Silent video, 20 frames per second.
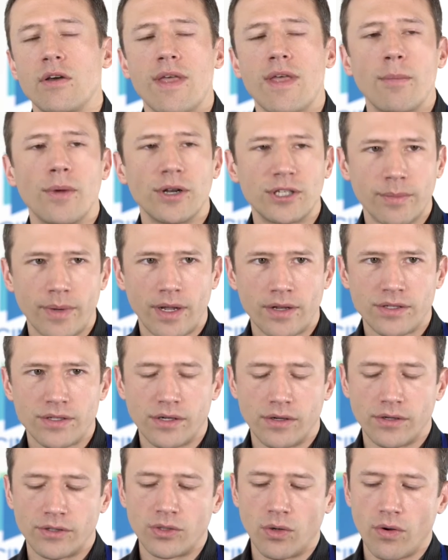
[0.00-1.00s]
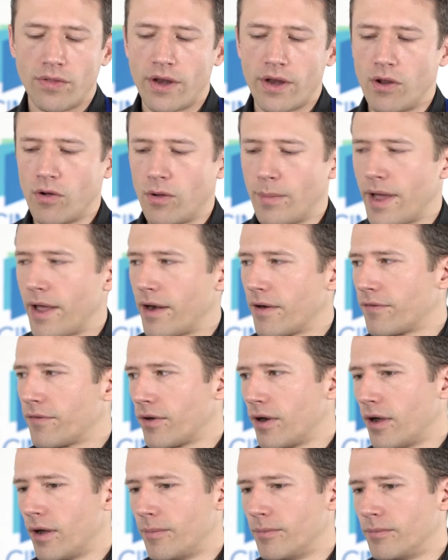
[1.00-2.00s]
know that much about search, or they know about it
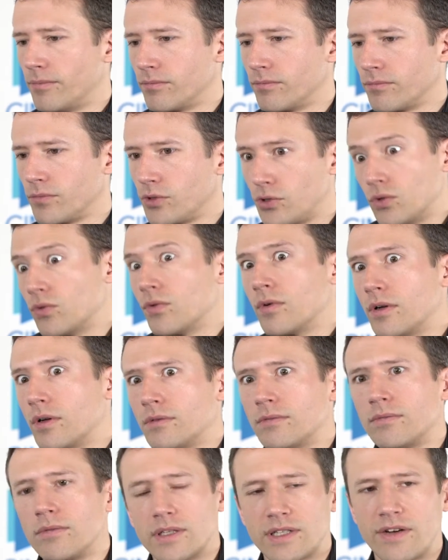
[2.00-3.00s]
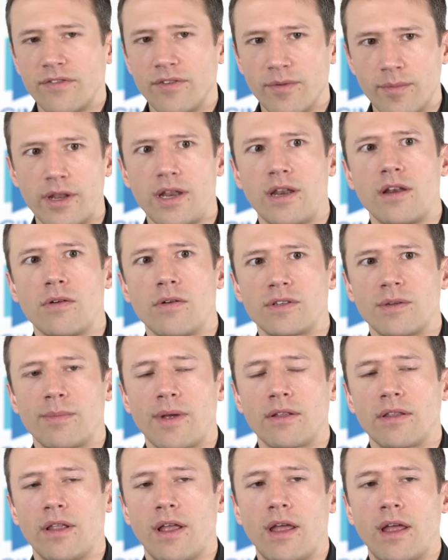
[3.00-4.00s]
from Google, because everybody knows
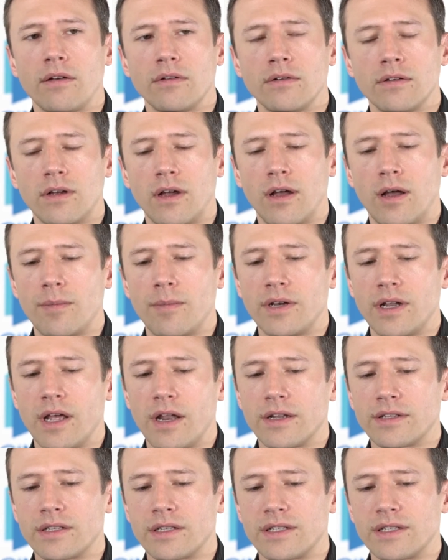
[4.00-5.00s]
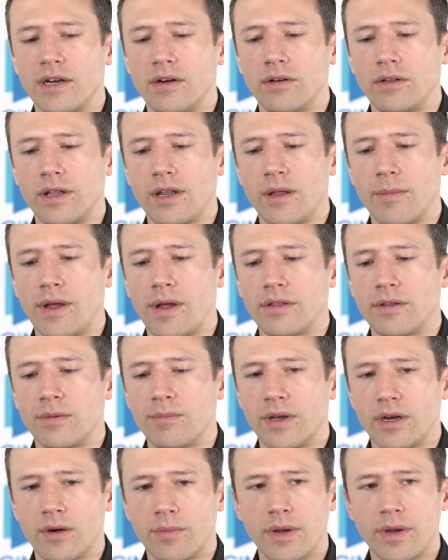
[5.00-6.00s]
about that, but not necessarily about the
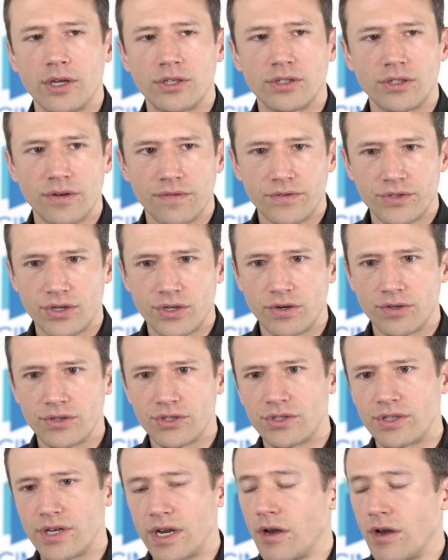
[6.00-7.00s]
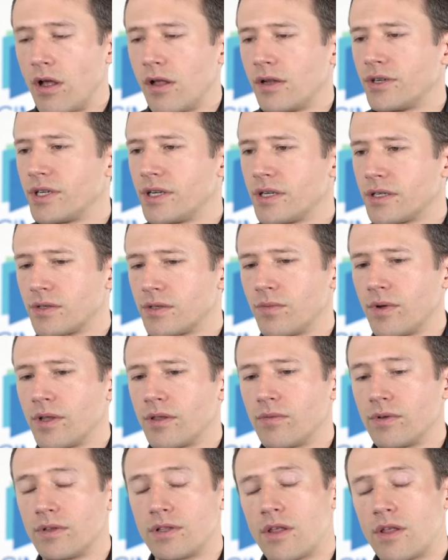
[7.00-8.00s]
bigger picture of search technologies
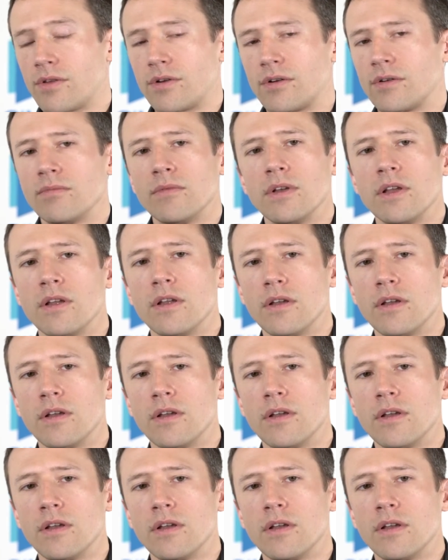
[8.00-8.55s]
with other